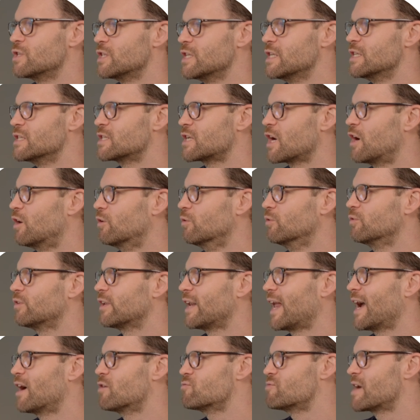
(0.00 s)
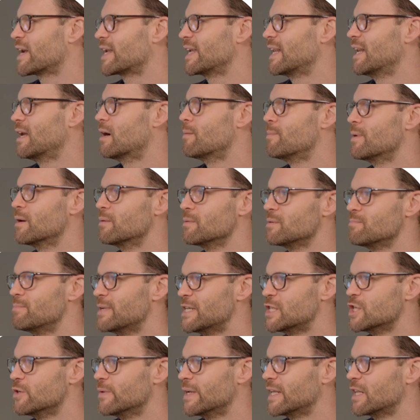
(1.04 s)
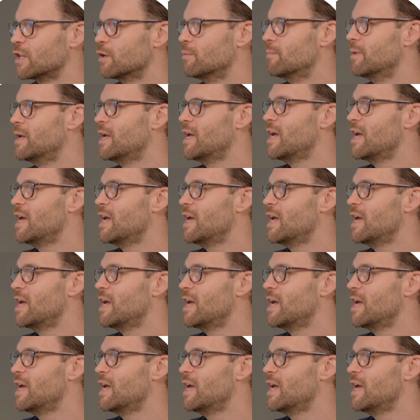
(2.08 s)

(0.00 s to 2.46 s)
these goals and how regularly I'll be able to be doing them.